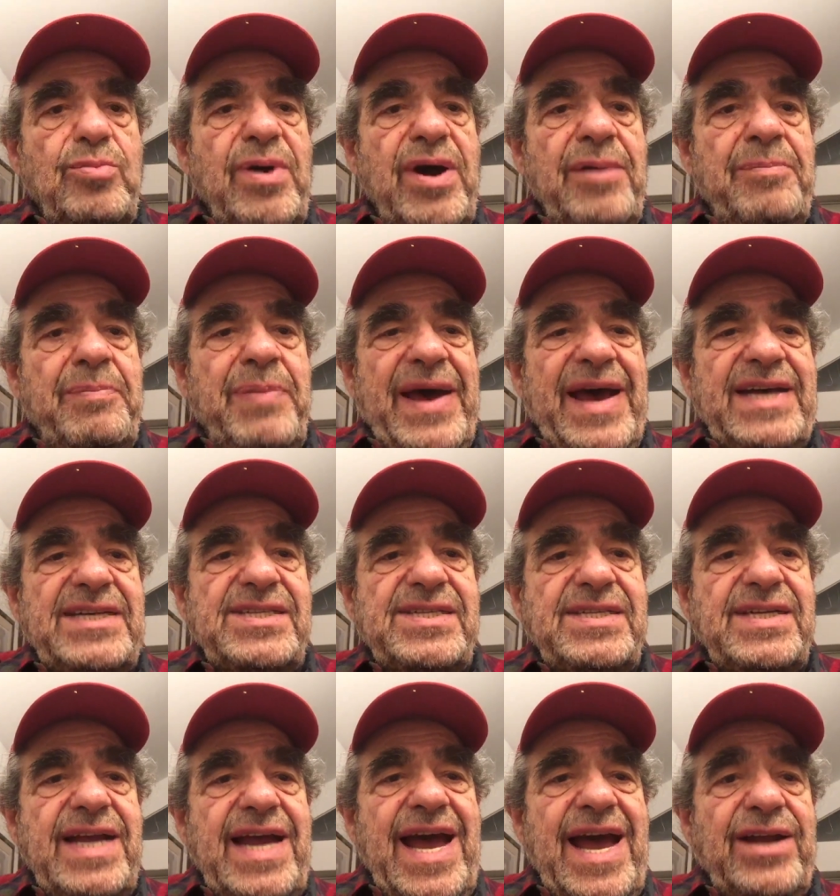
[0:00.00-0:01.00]
To my
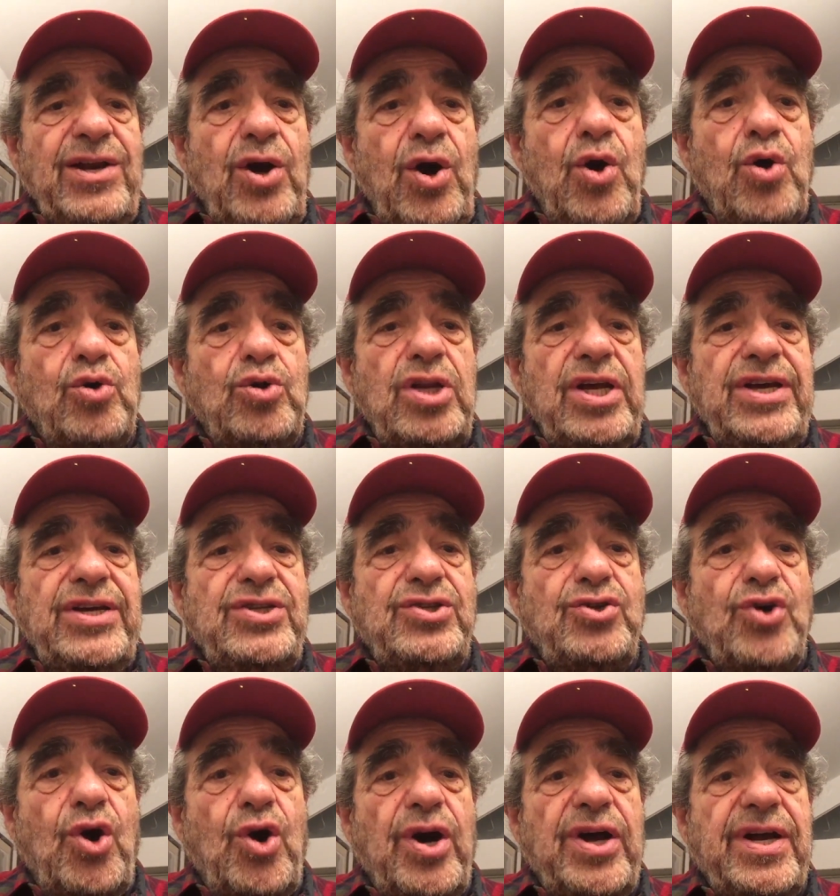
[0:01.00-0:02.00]
best and only
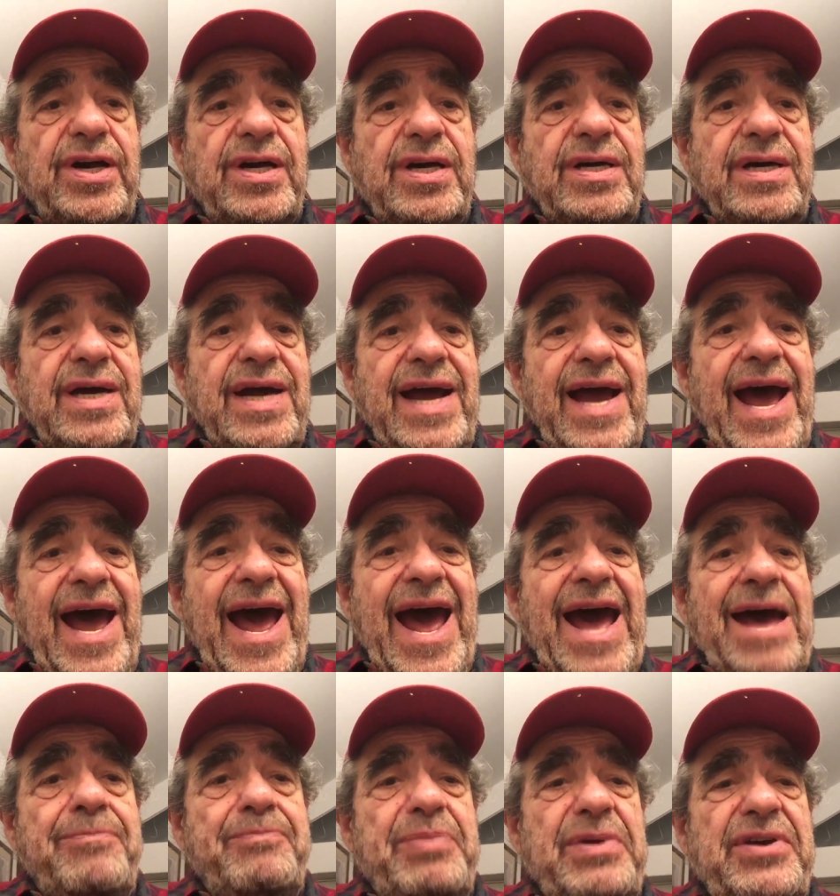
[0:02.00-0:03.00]
daughter,
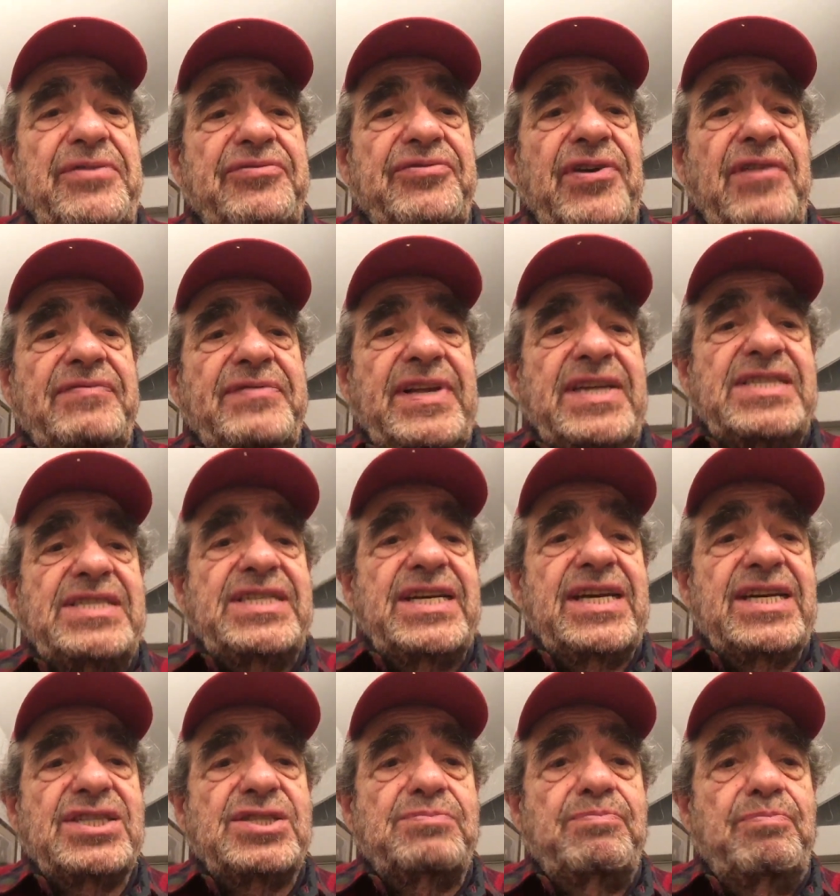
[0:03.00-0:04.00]
happy
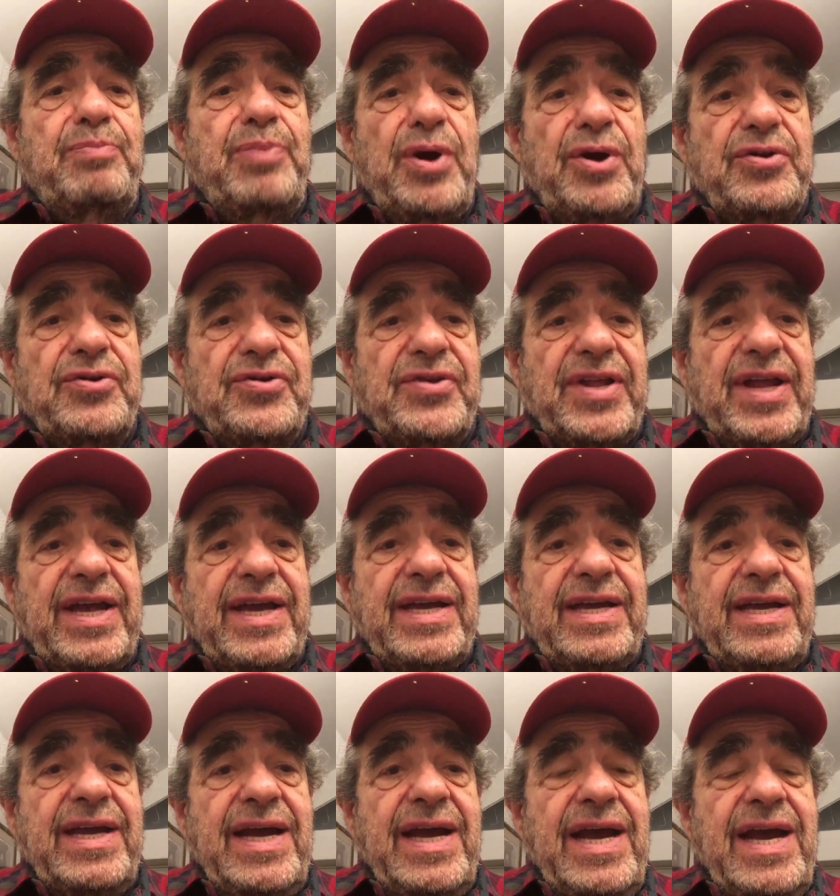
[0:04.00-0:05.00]
56th
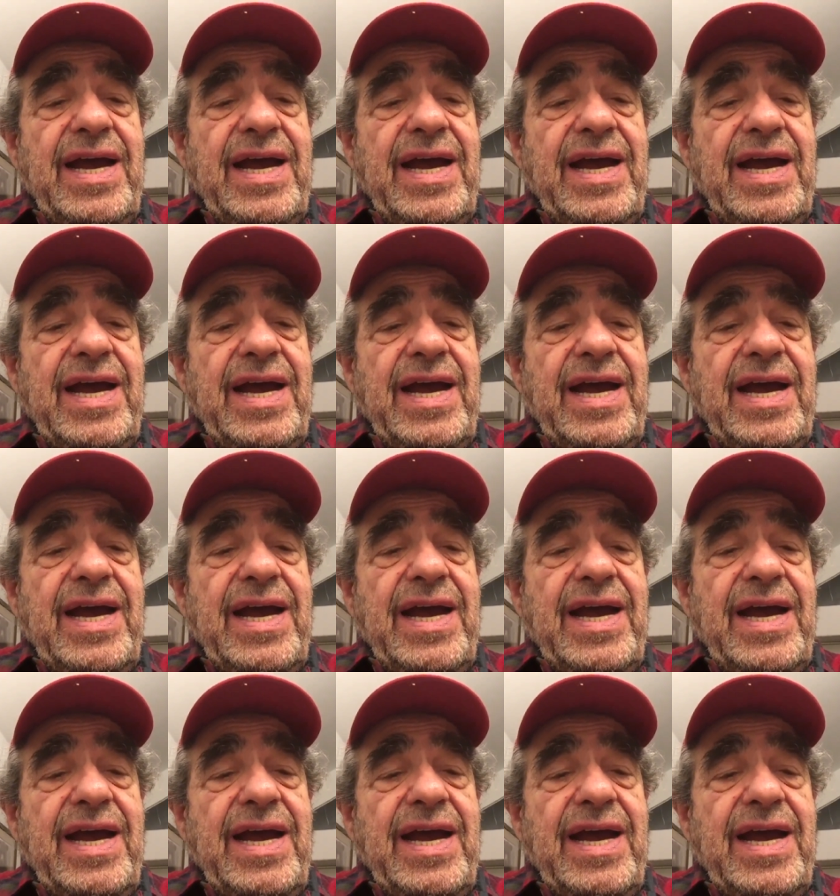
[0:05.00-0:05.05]
birthday.